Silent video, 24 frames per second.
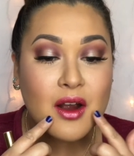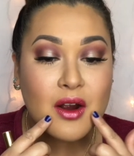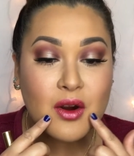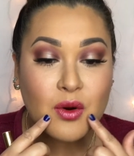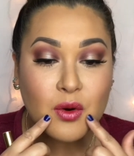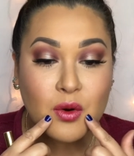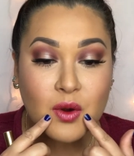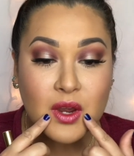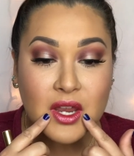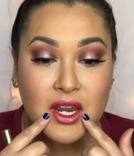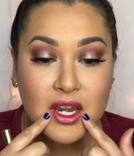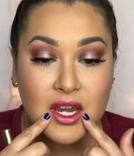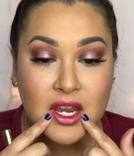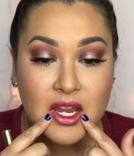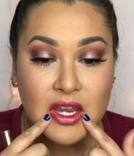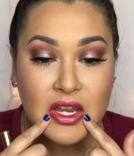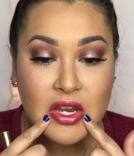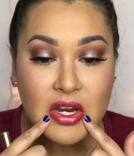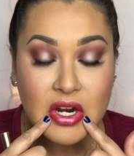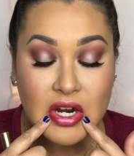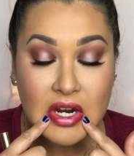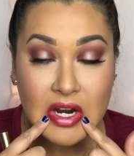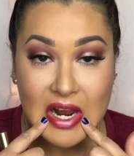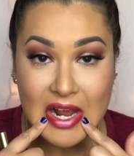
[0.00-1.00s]
when
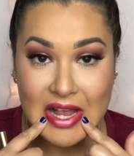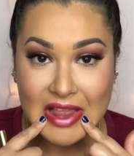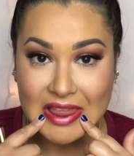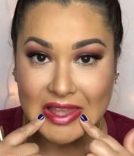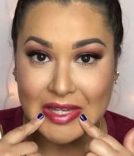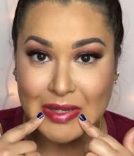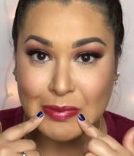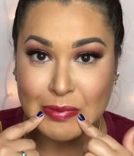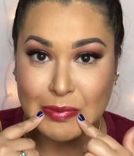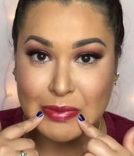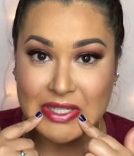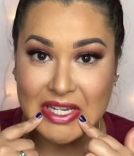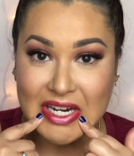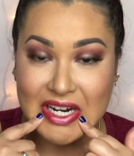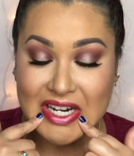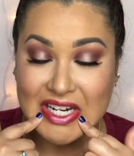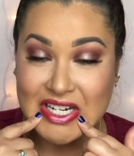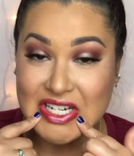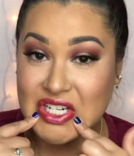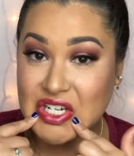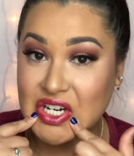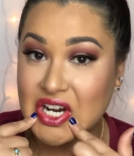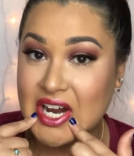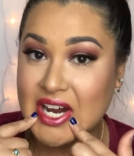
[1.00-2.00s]
your lips are
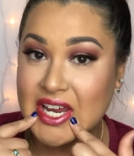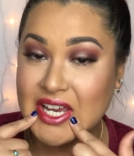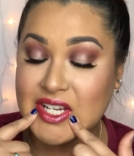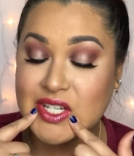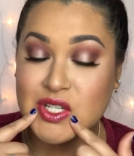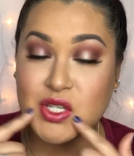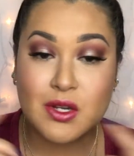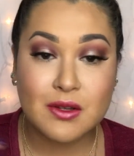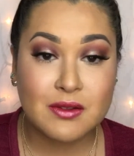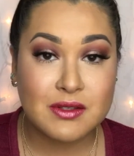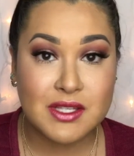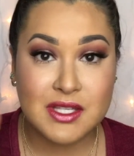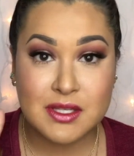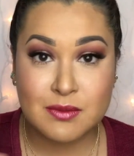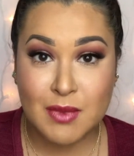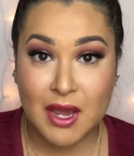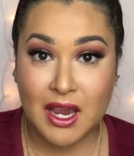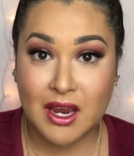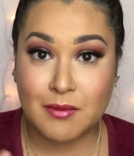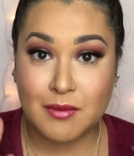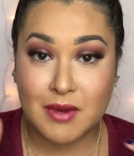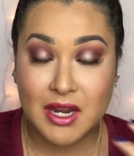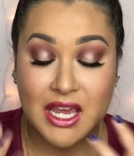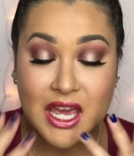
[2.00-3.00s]
drying, don't
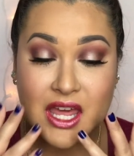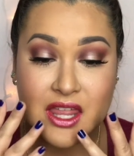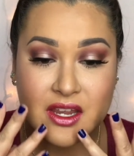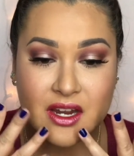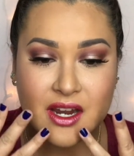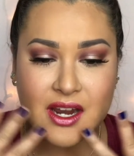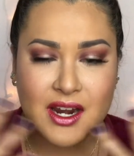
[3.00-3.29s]
smack them together.